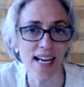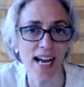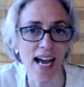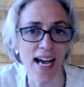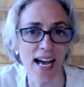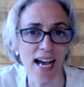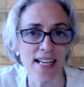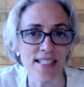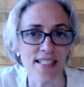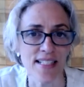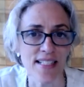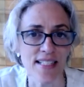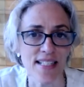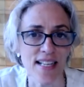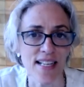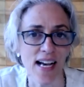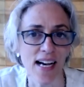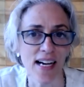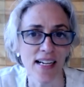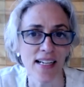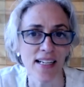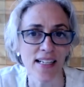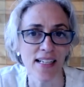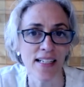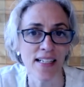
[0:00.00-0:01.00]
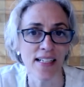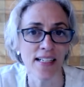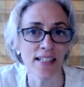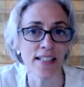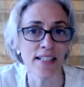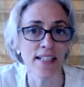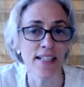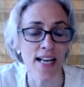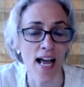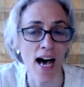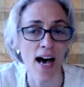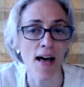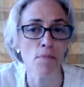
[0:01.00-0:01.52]
as a
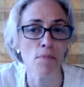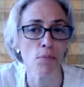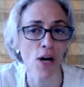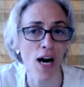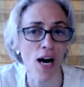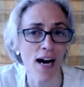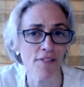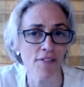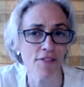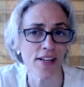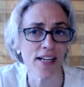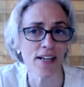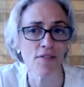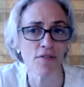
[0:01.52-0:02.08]
nonprofit